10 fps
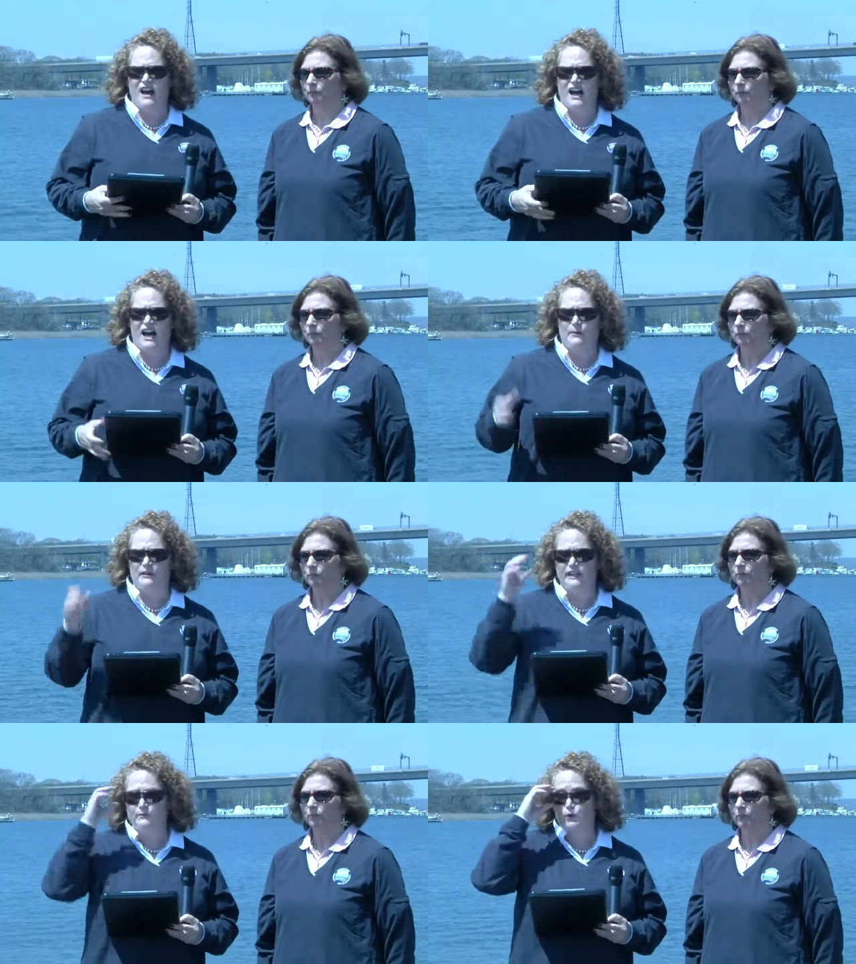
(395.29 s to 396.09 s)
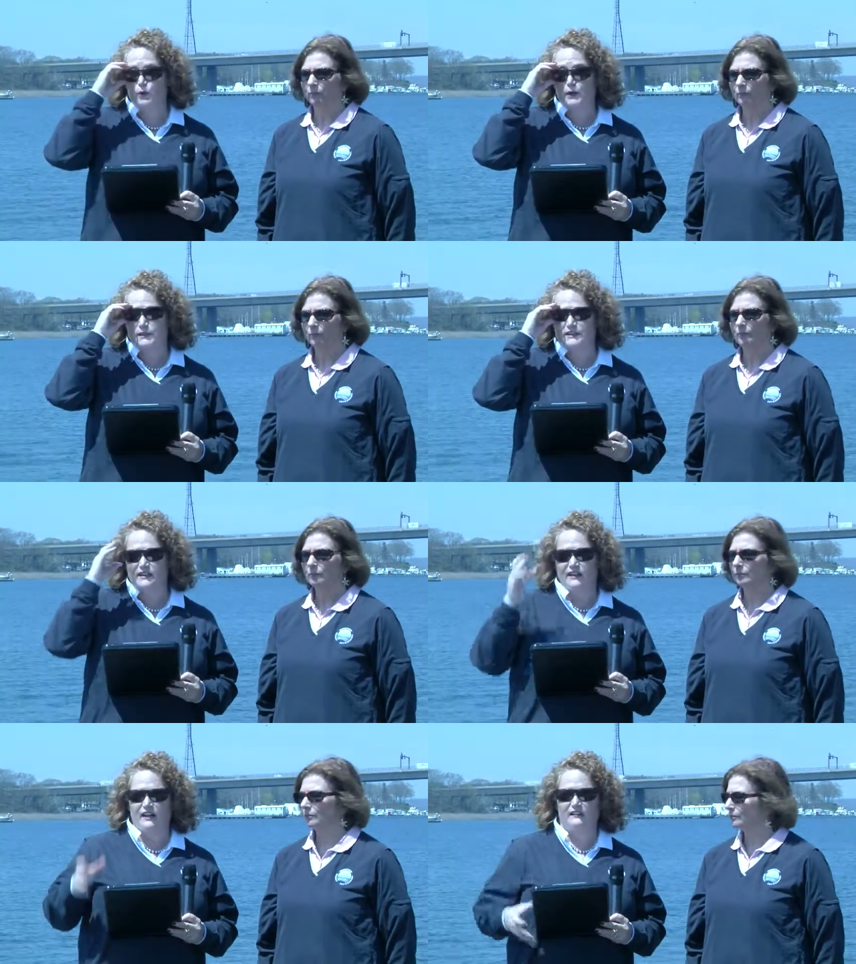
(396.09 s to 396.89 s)
Speaker 1: Um, inboard's
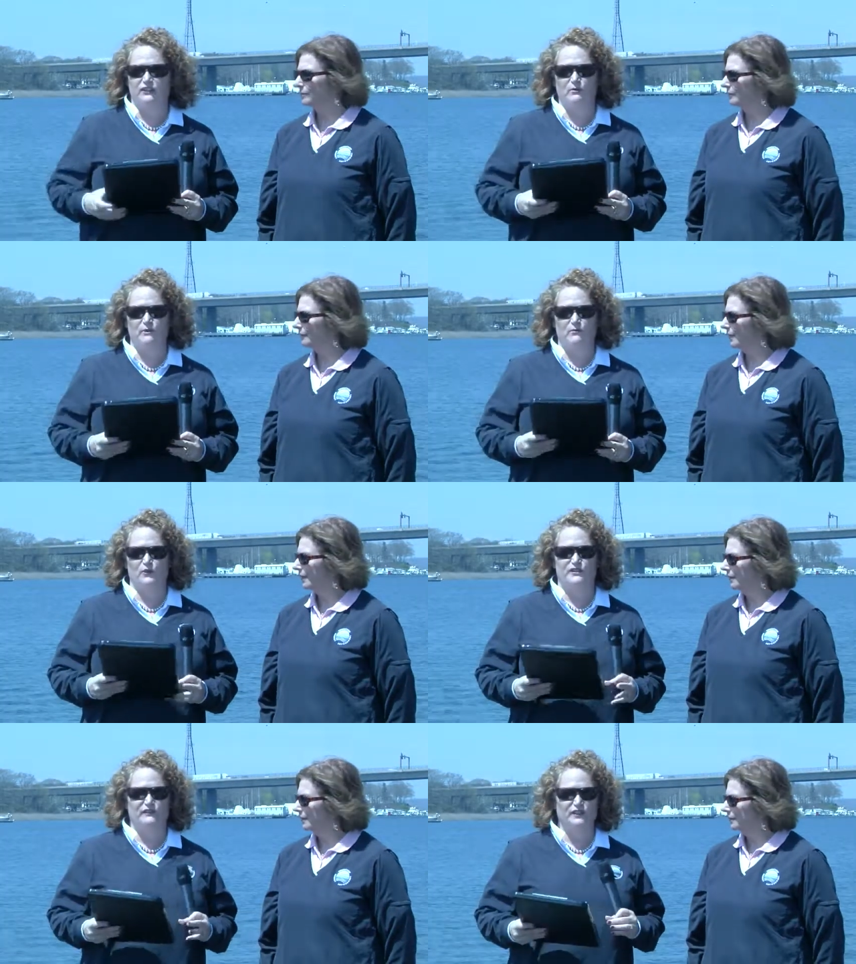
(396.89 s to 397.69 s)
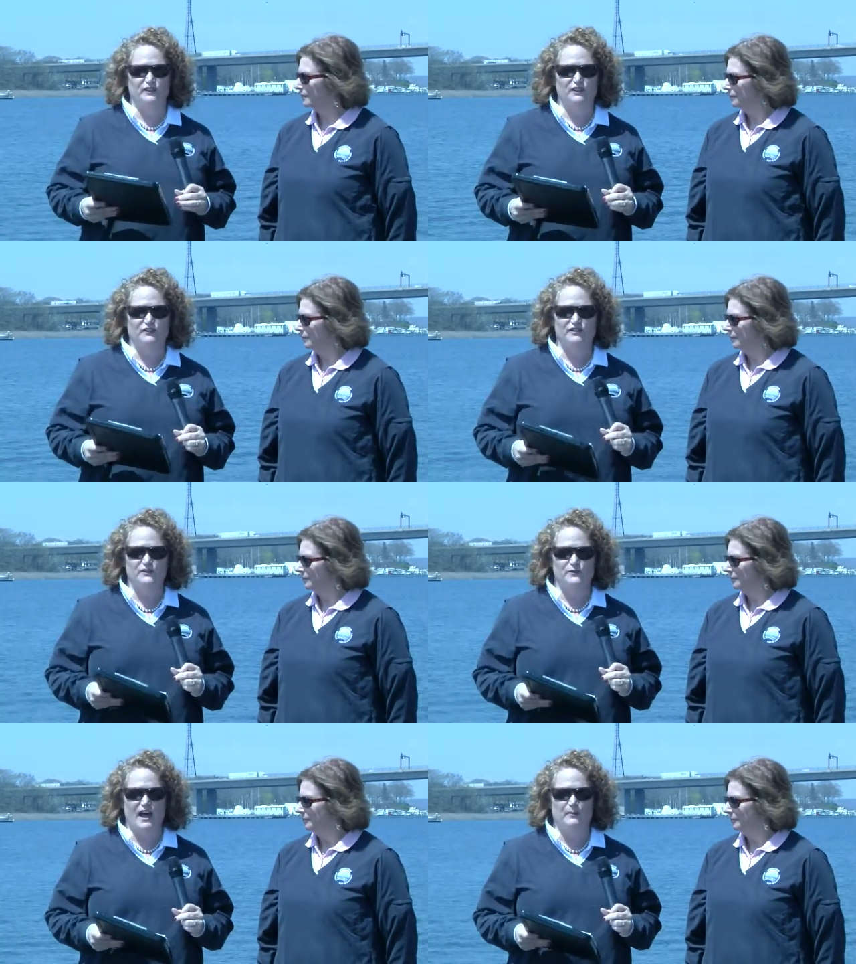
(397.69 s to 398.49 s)
uh, a little bit more difficult to
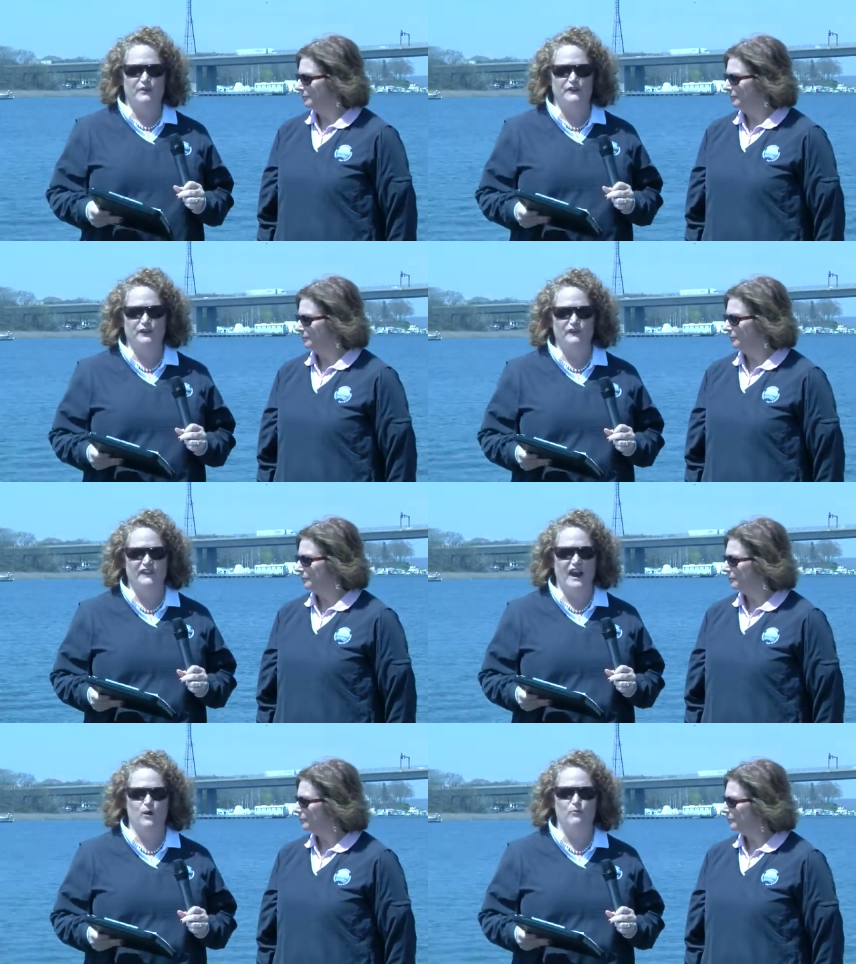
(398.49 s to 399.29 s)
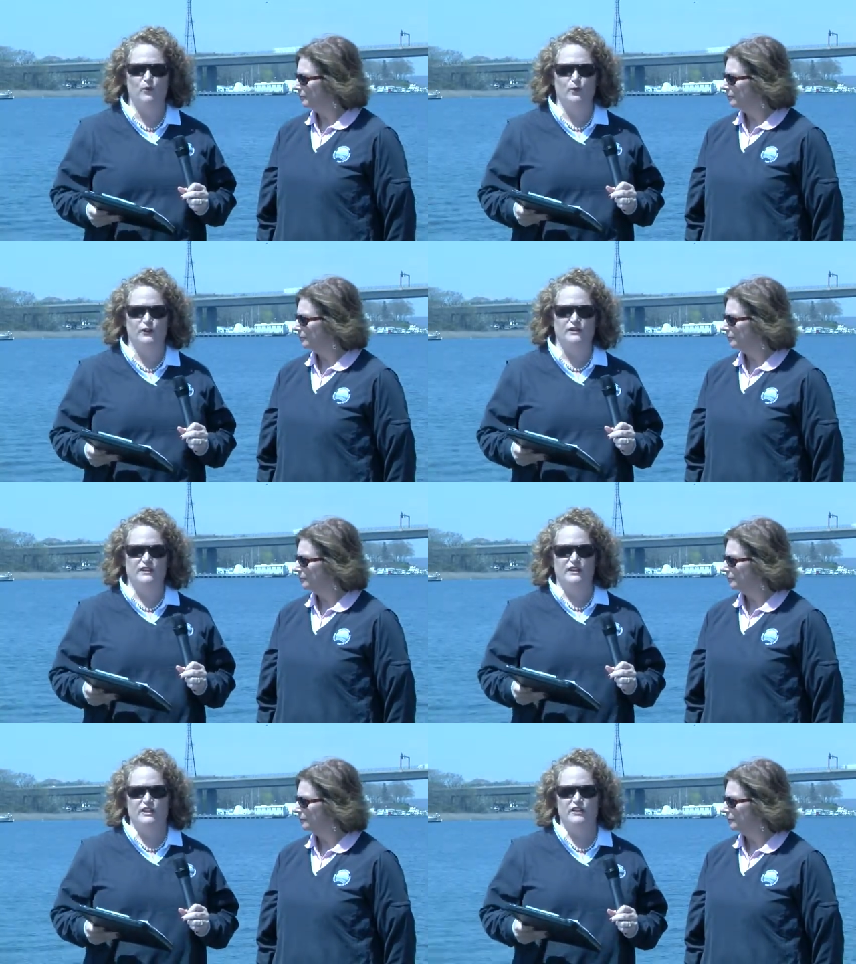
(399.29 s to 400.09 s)
do that, but if you have an outboard,
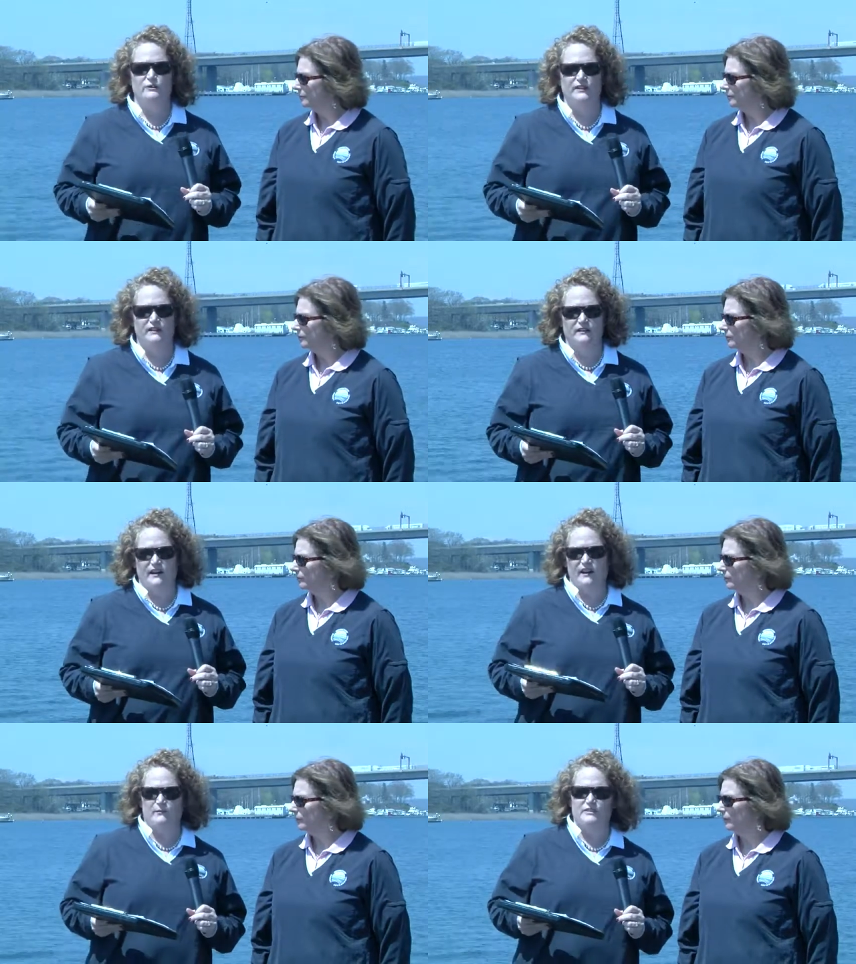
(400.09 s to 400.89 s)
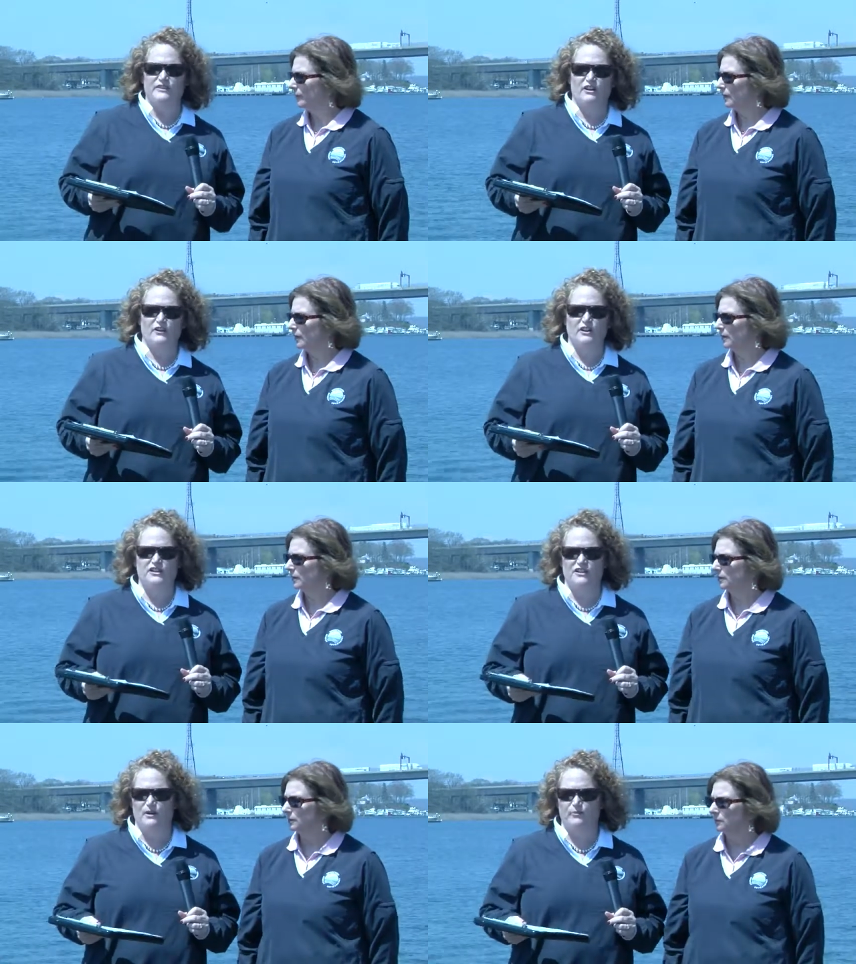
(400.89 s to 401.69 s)
you can um, start your
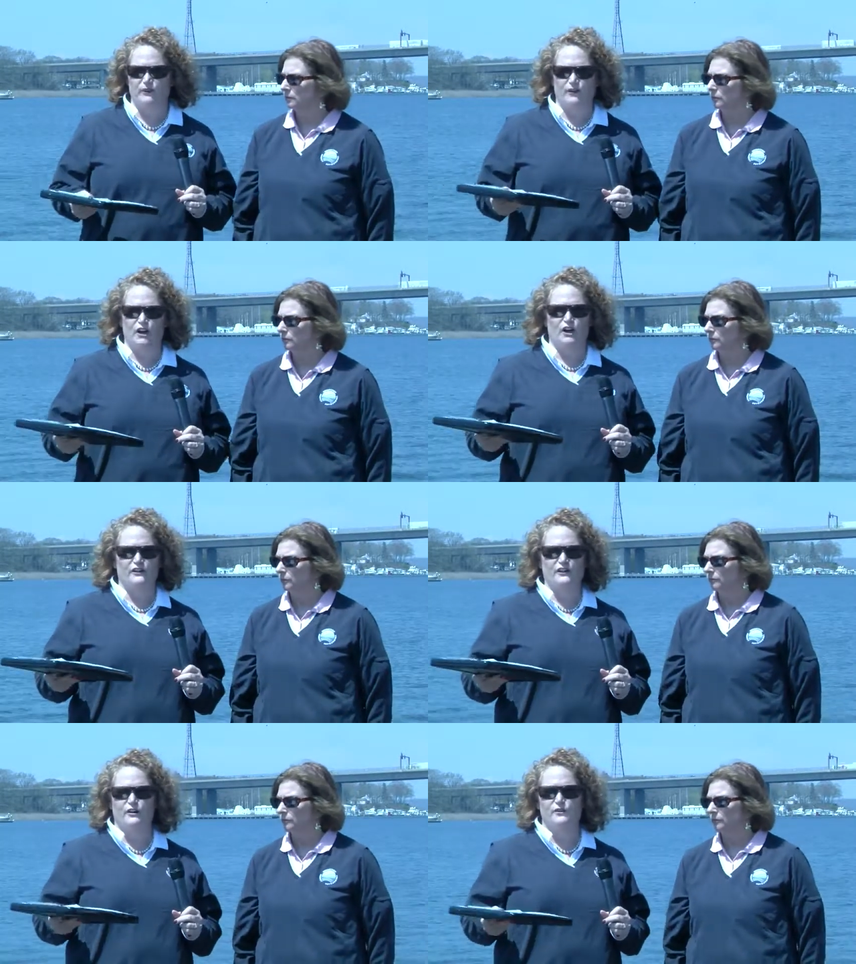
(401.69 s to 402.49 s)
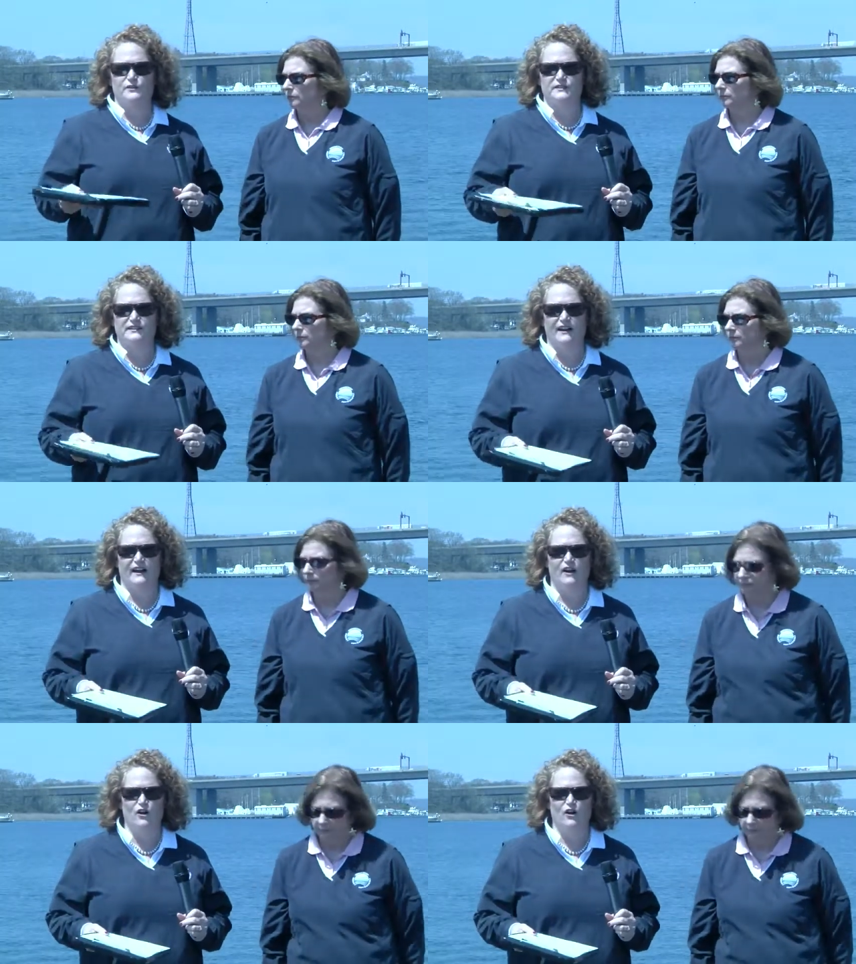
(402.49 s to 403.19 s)
engine up with a garden hose at